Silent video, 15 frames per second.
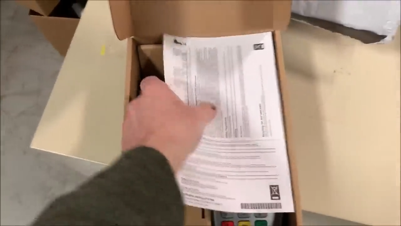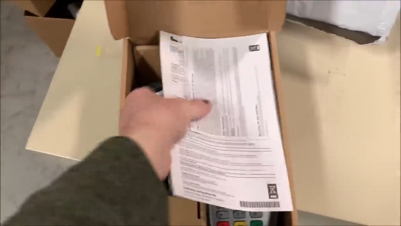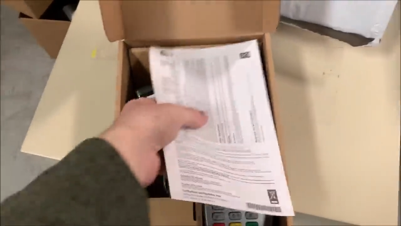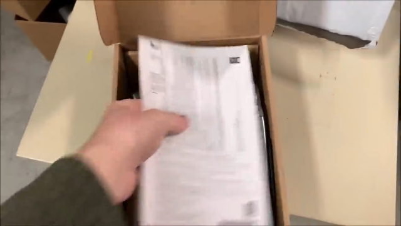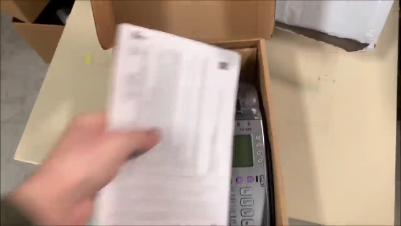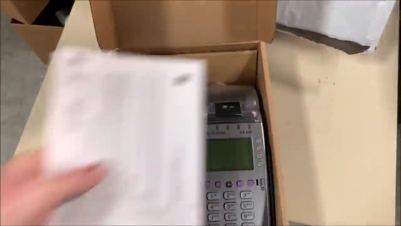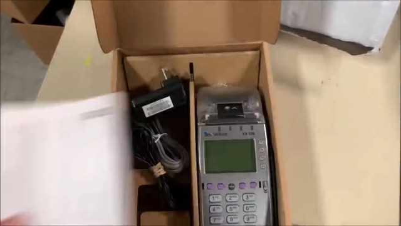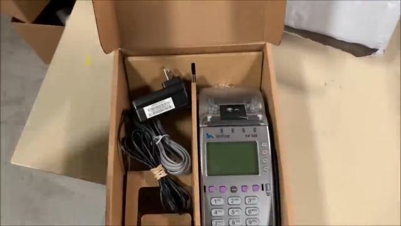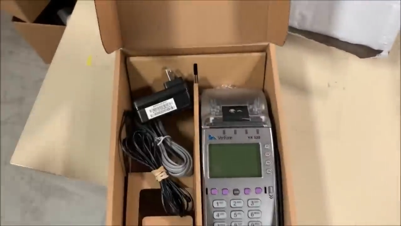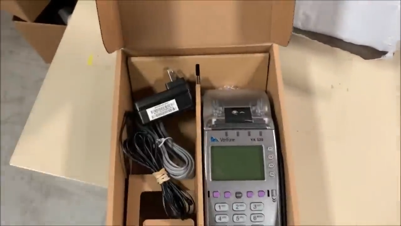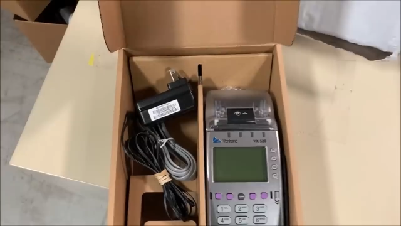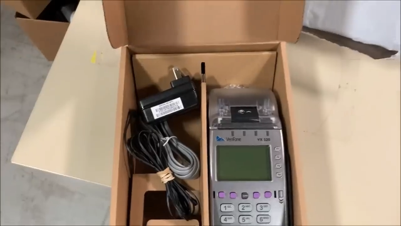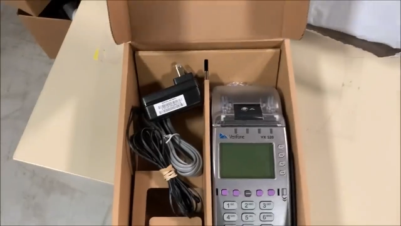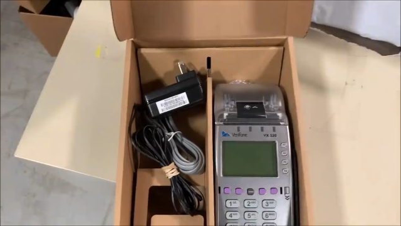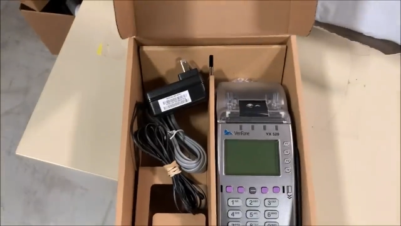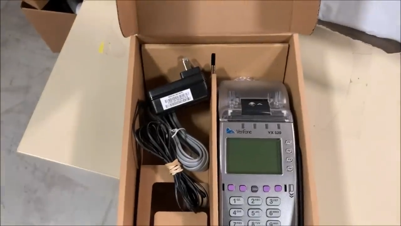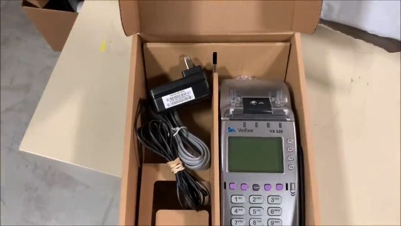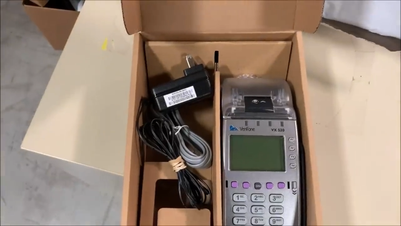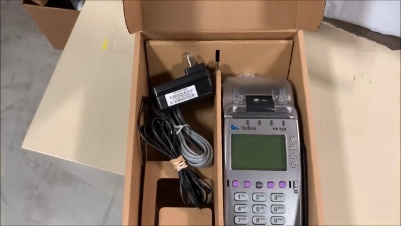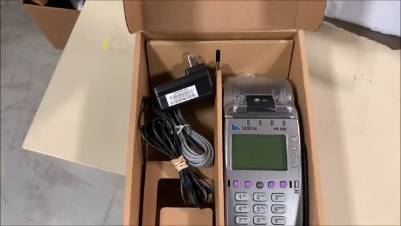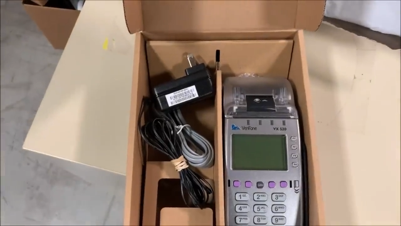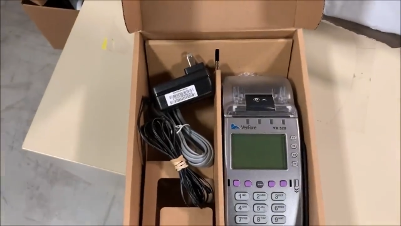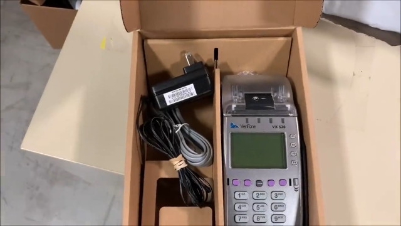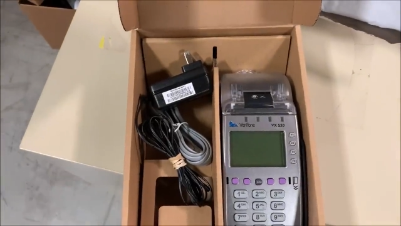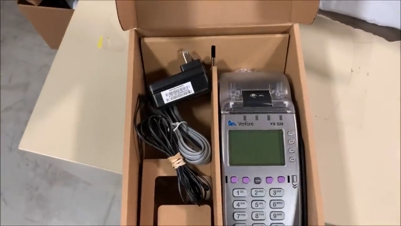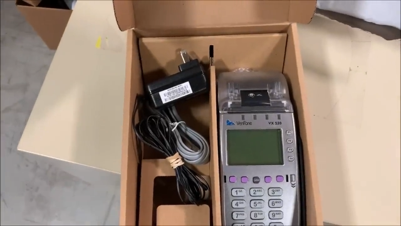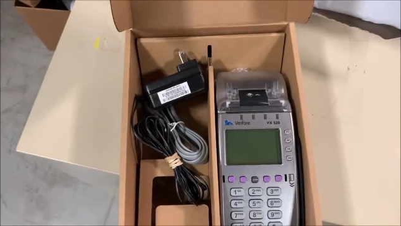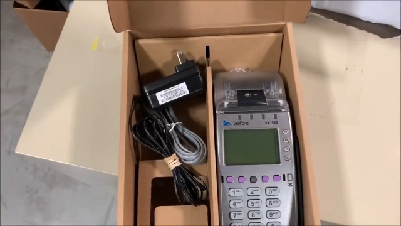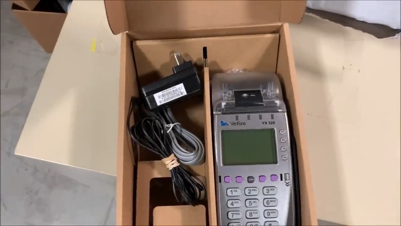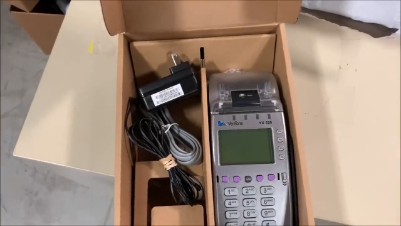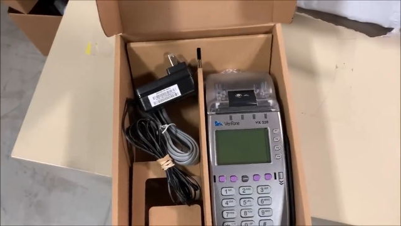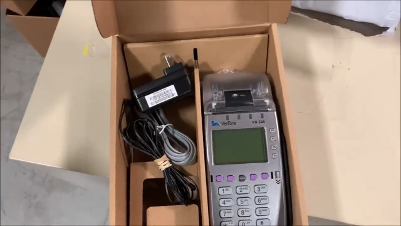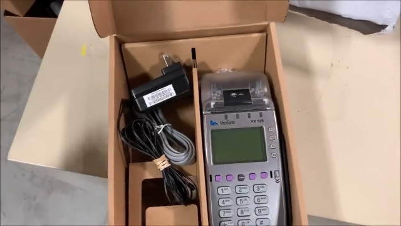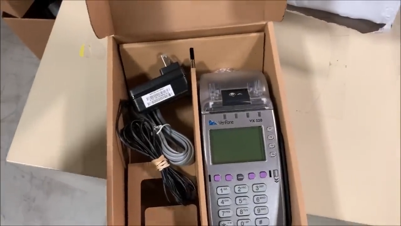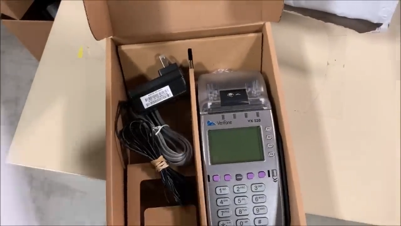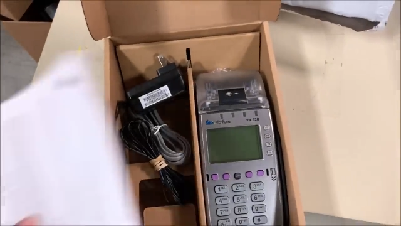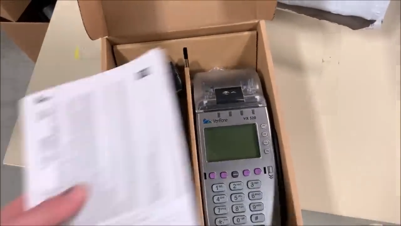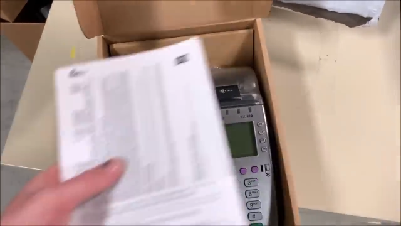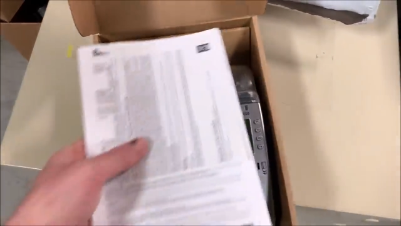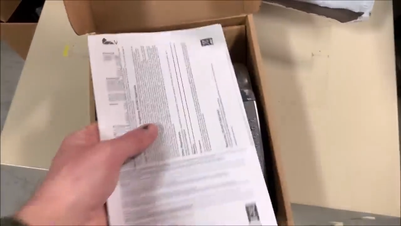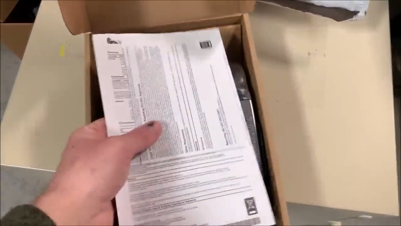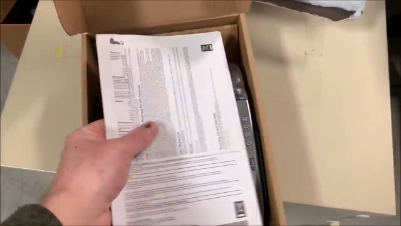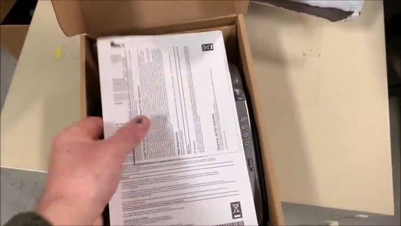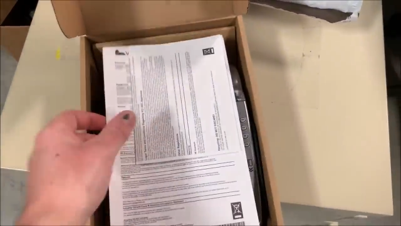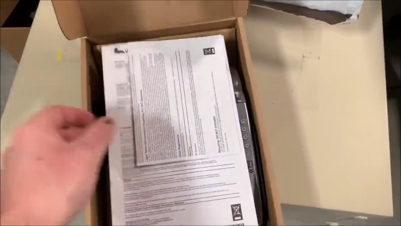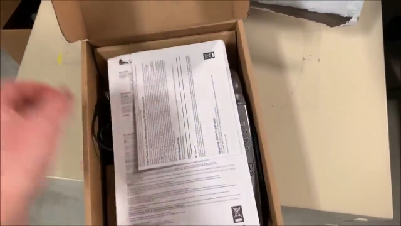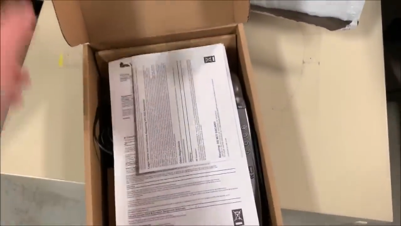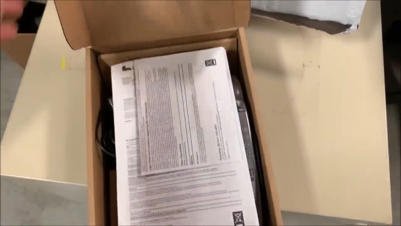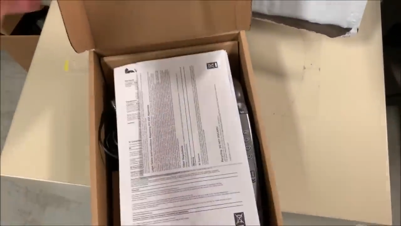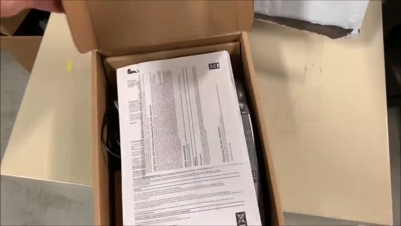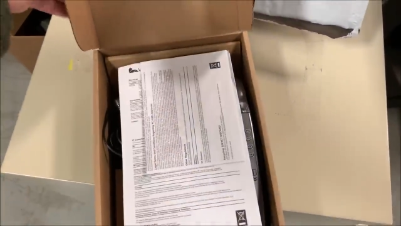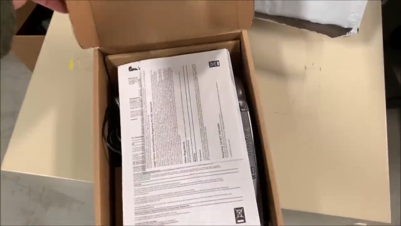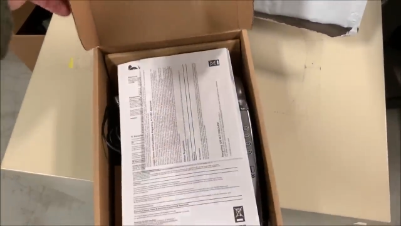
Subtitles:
[unreadable: no face in view]